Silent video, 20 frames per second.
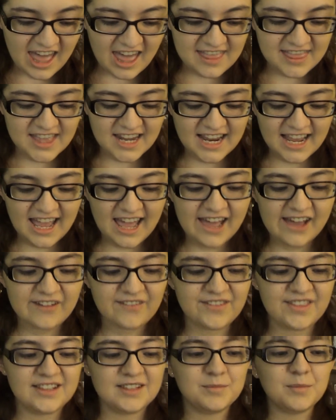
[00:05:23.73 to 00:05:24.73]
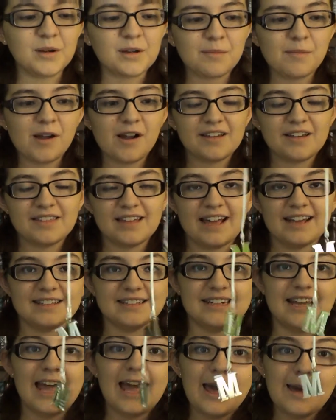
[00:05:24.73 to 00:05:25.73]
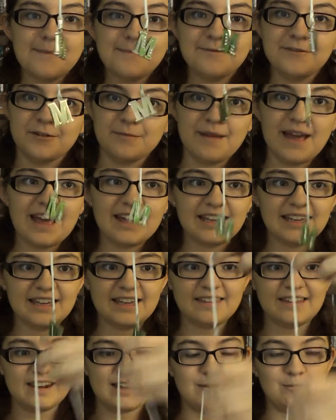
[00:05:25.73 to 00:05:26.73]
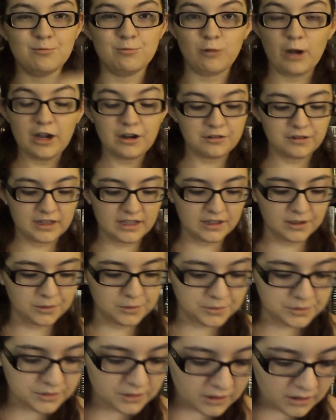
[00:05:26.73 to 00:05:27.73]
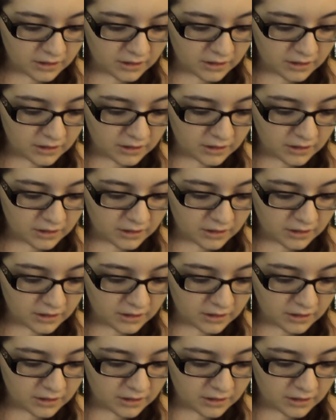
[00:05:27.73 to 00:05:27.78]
And then I have this bookmark that has an M for Maggie that I rarely use.